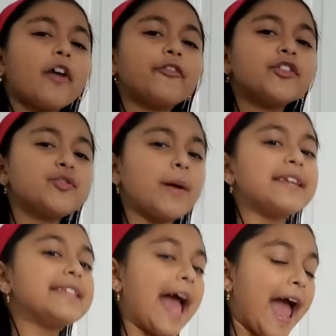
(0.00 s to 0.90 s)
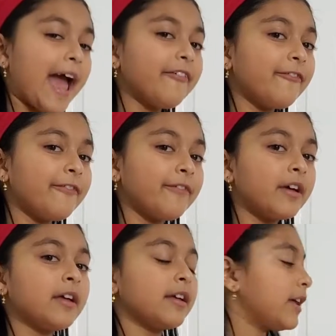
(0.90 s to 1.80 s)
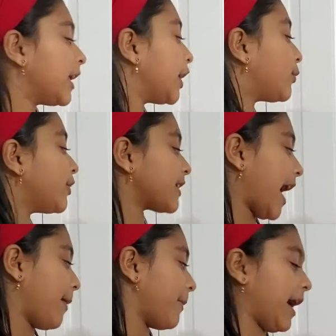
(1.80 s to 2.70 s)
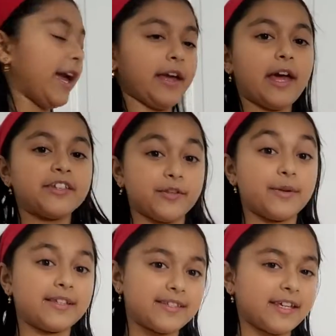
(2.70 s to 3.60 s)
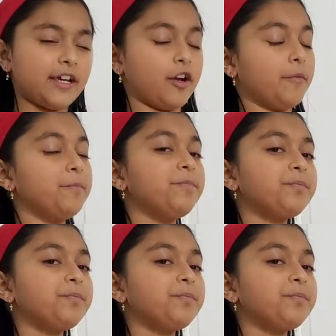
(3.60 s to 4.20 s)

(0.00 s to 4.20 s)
Our first one is F equals ma, as you can see here.